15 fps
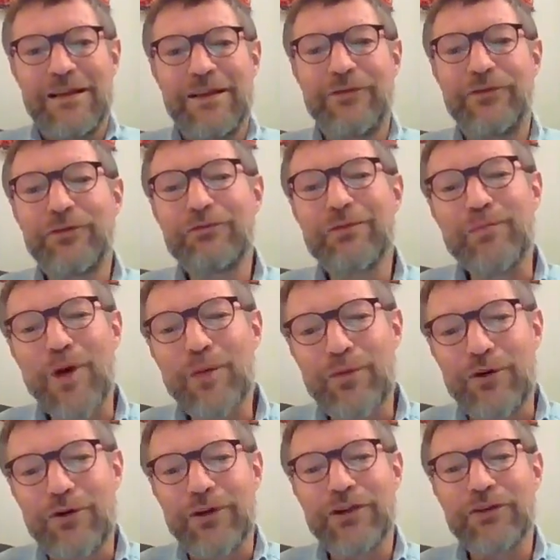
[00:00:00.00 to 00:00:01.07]
If you
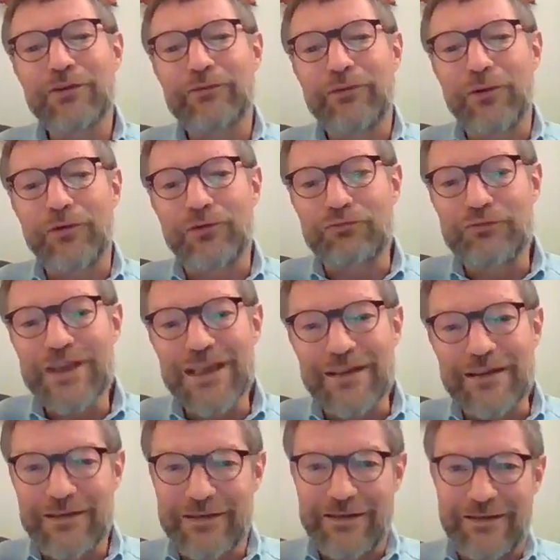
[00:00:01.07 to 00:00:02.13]
remember, in the first
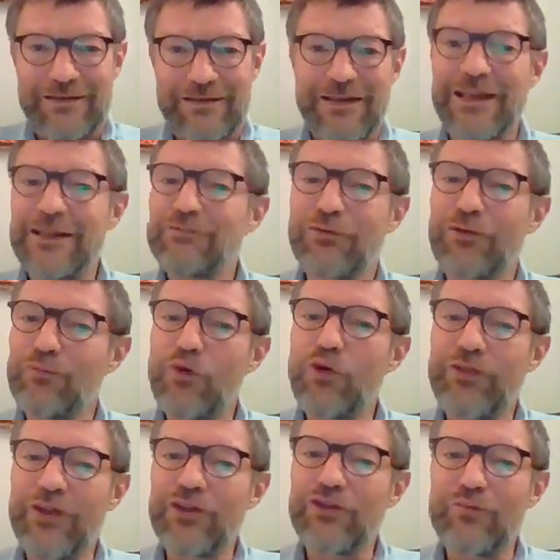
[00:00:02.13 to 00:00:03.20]
weeks, and it was
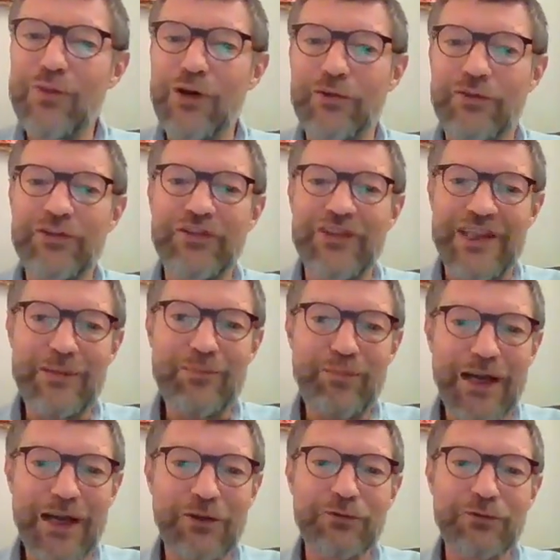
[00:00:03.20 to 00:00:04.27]
more than a month, the
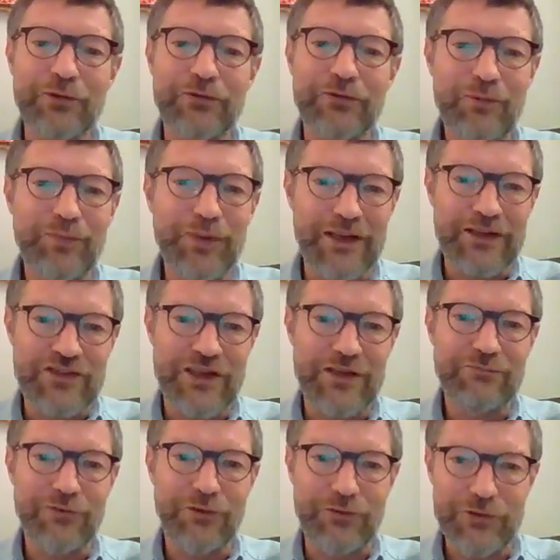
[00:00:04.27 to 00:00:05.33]
impact on the supply
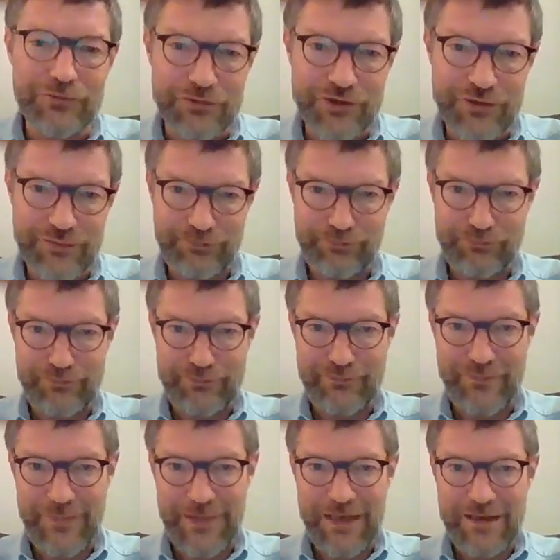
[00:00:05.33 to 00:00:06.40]
chain was huge.
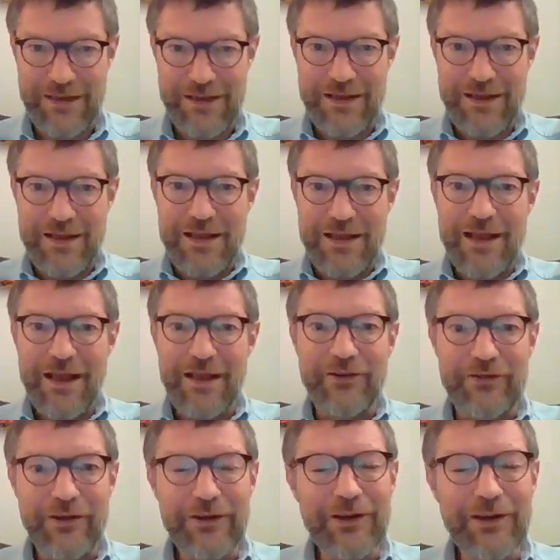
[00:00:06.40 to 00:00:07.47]
And
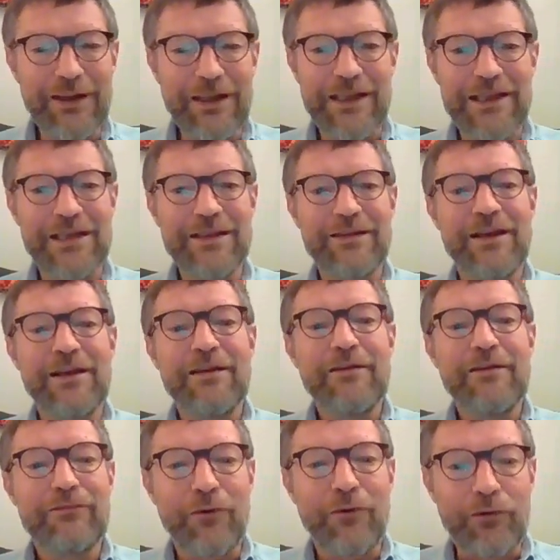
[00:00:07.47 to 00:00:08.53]
suddenly,
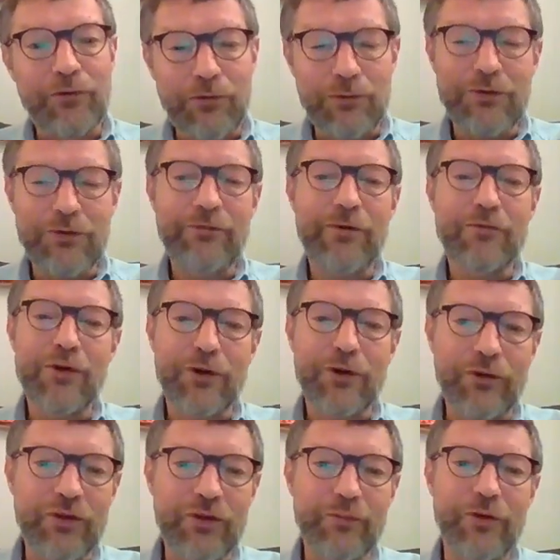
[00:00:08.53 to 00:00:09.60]
for those of our
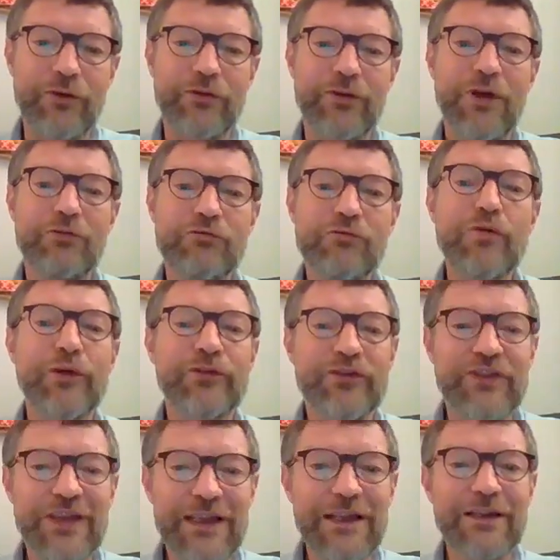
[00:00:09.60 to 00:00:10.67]
customers who were
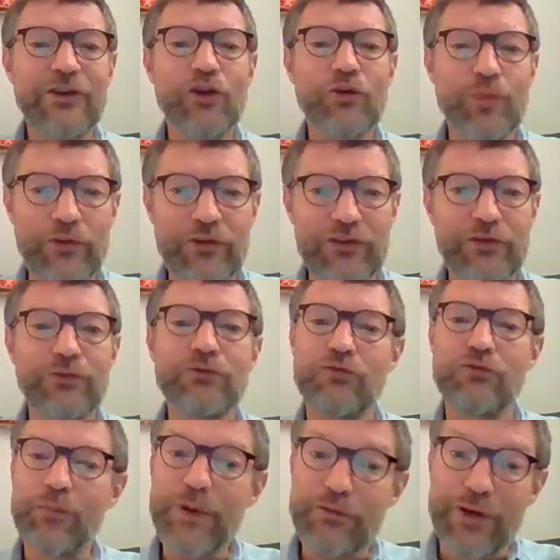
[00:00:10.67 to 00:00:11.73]
still in a position
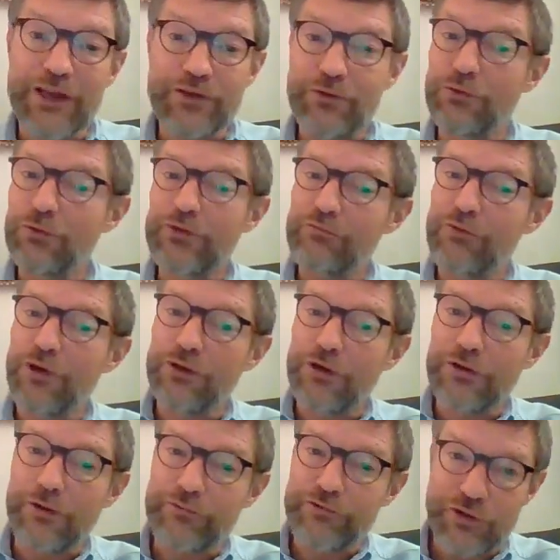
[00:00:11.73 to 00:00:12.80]
to operate, there were a
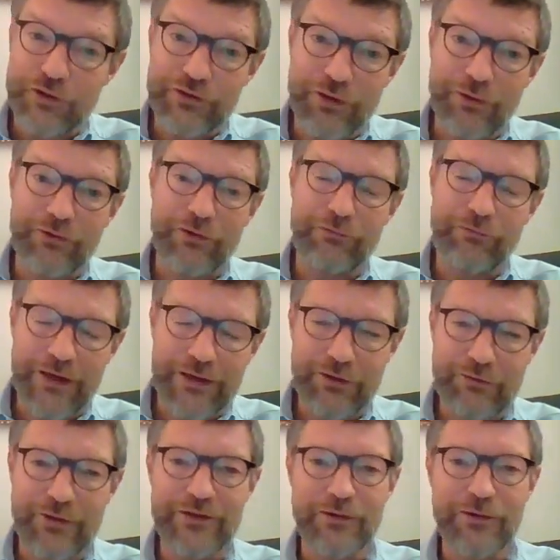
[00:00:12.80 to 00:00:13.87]
lot of shutdowns of
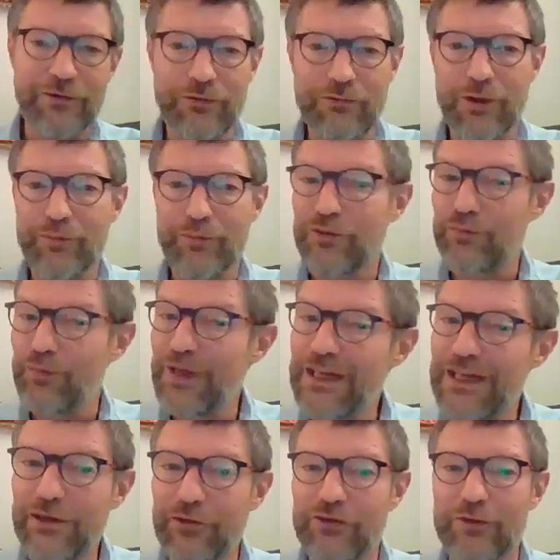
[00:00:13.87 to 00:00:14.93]
factories and so on, but
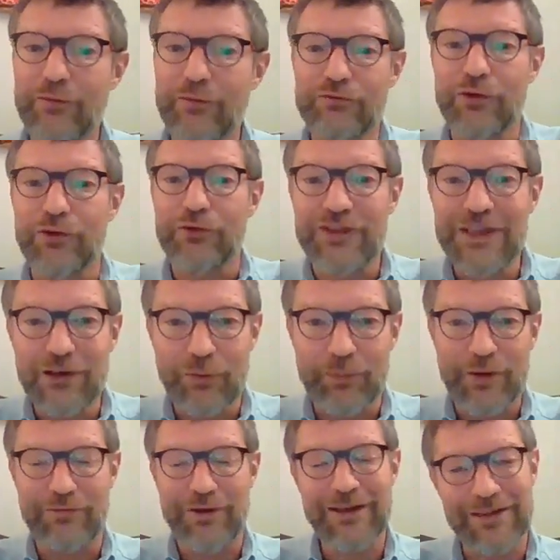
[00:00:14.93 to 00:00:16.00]
many customers were still
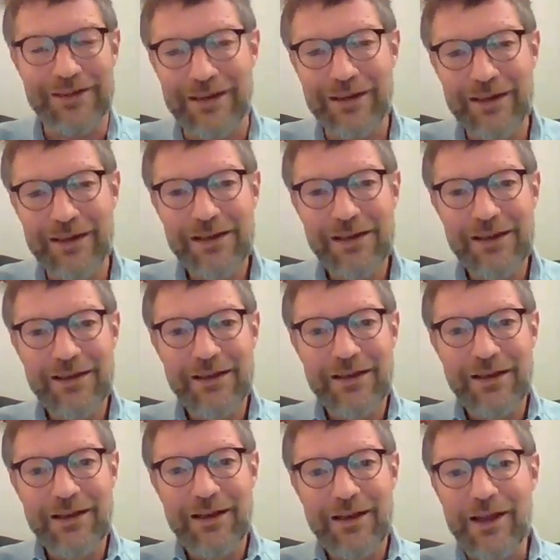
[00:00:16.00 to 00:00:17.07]
operating.
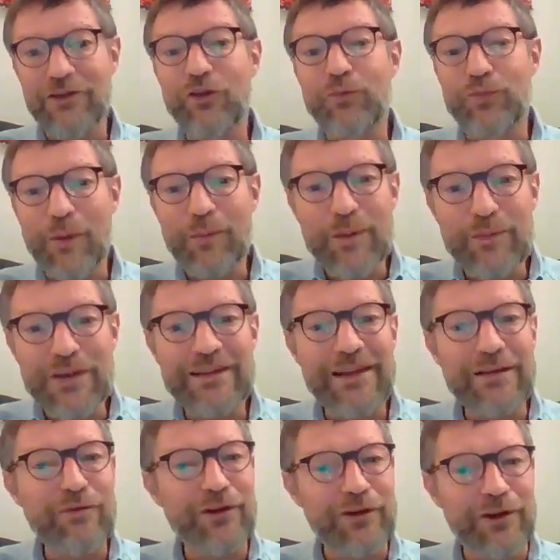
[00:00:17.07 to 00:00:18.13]
And the problem is
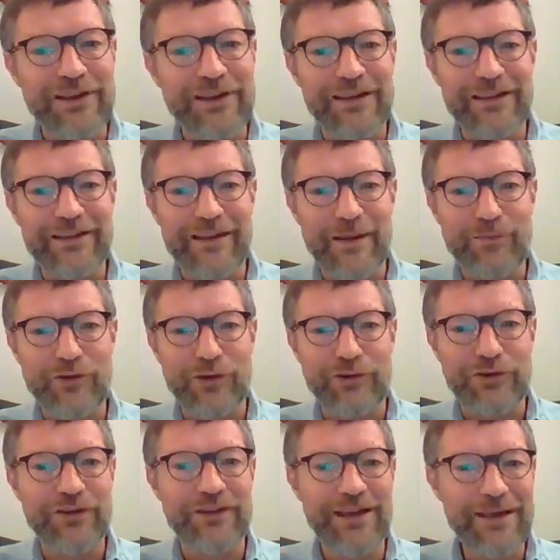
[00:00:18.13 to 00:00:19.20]
they were not getting their
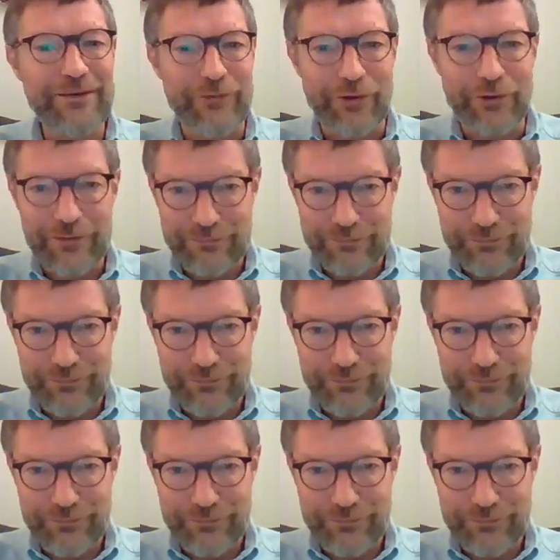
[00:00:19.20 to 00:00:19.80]
product delivered.